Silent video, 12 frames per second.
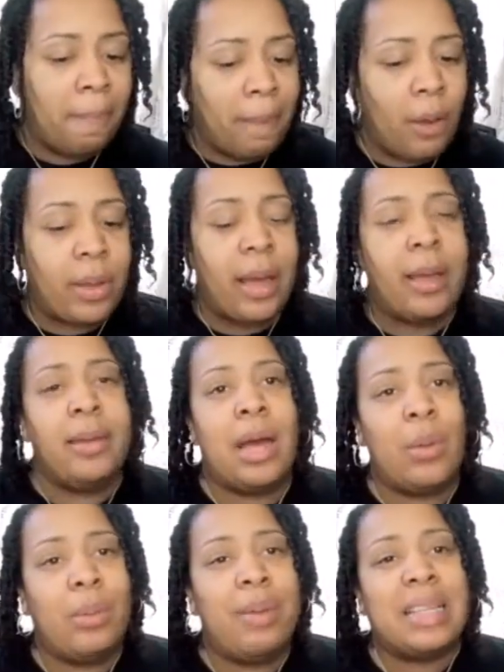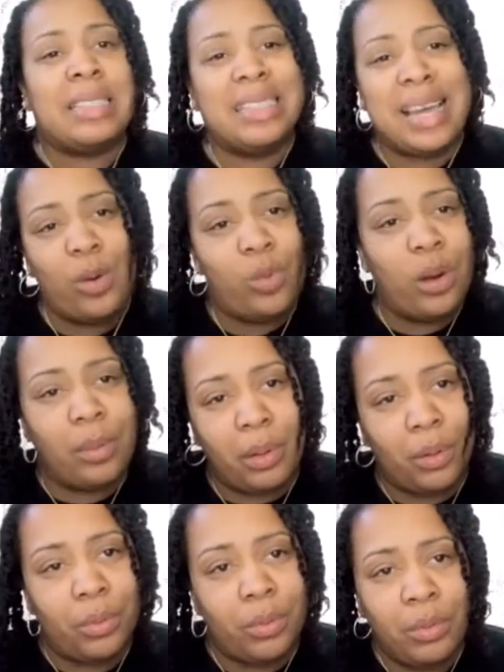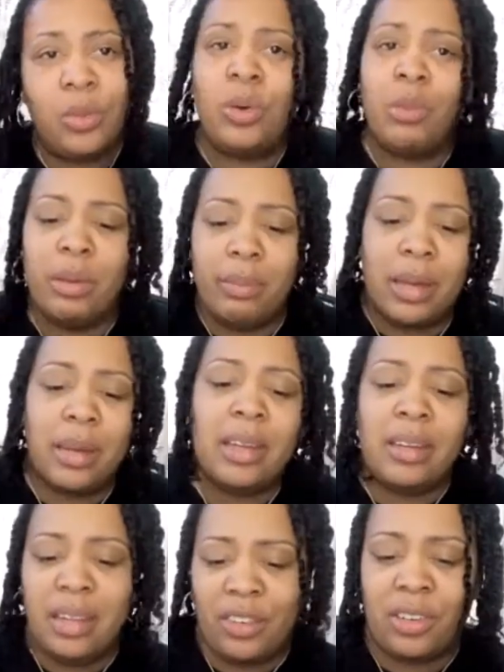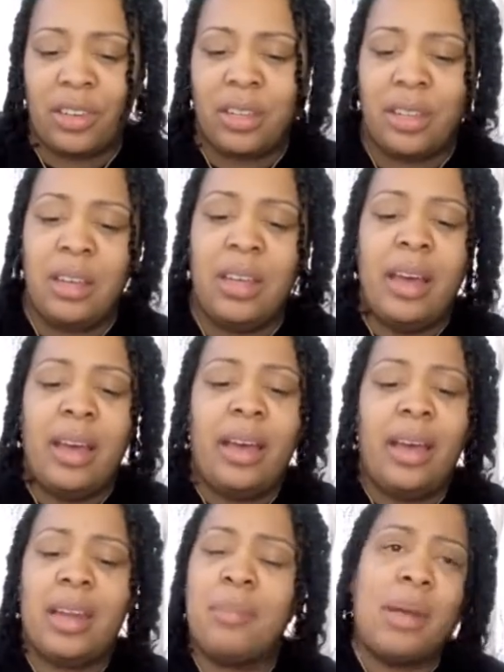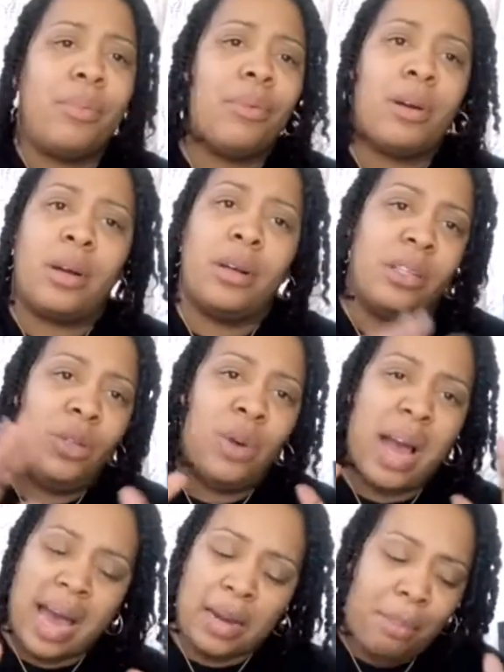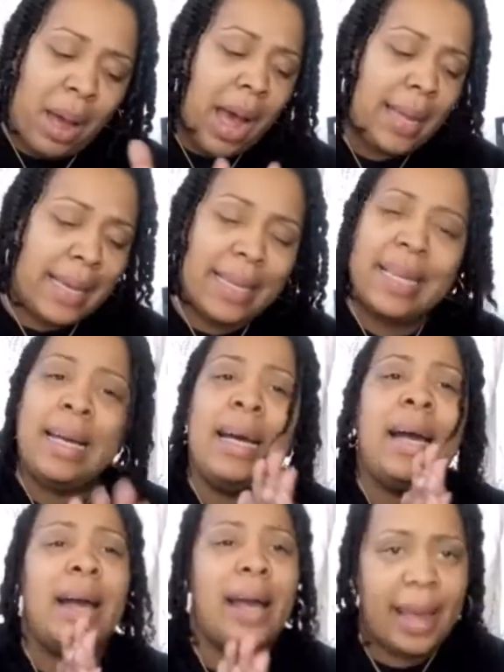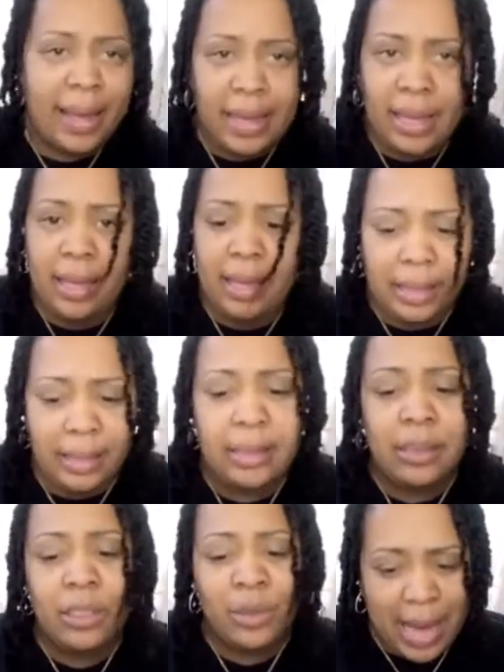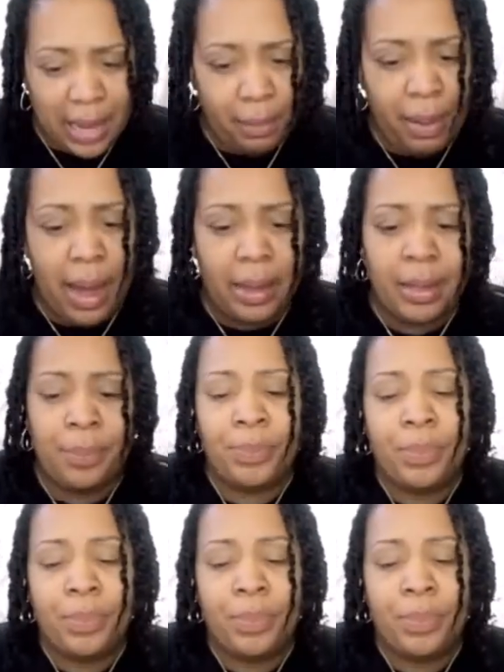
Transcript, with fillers: Okay, now we back to day one, Blue the one we met initially. And I'm like, bruh, you out of pocket again. You out of pocket.